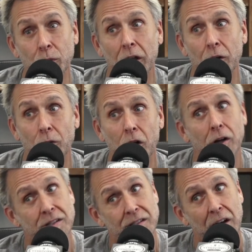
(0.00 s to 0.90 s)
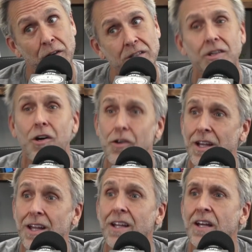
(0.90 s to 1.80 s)
had it wrong. It's now this.
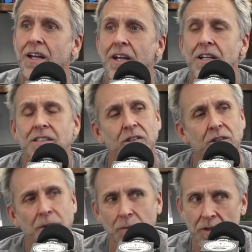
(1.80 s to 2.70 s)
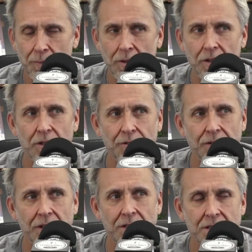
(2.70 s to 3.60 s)
Okay. So these people that put all their
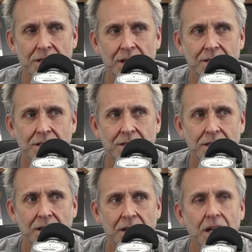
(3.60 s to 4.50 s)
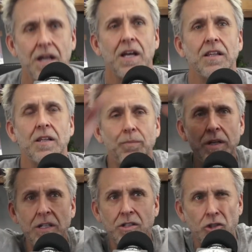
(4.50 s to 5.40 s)
faith in science, it's like the
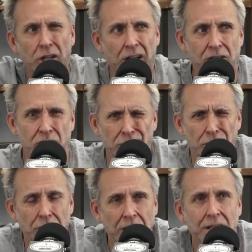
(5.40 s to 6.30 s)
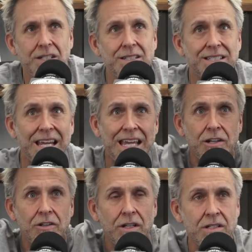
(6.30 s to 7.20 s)
big grand
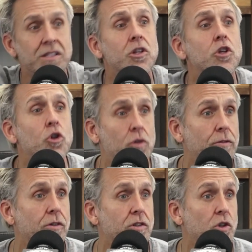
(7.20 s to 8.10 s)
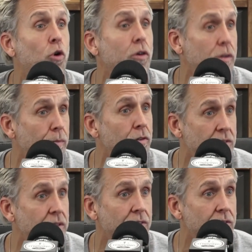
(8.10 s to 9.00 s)
container is the universe or the
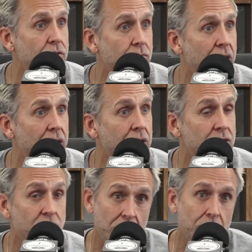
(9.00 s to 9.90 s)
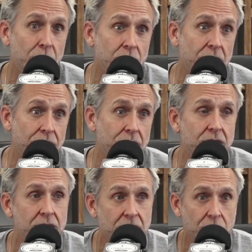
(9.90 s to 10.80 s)
multiverse, right? Because there are
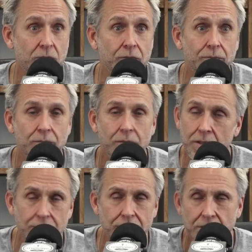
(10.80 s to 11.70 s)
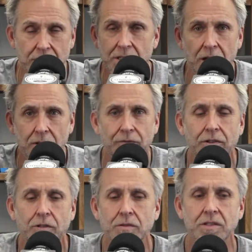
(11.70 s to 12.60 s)
multiverses because we've sound and
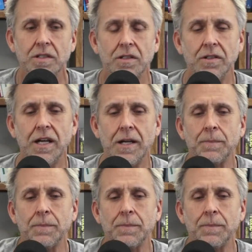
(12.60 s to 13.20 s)
frequency and all that.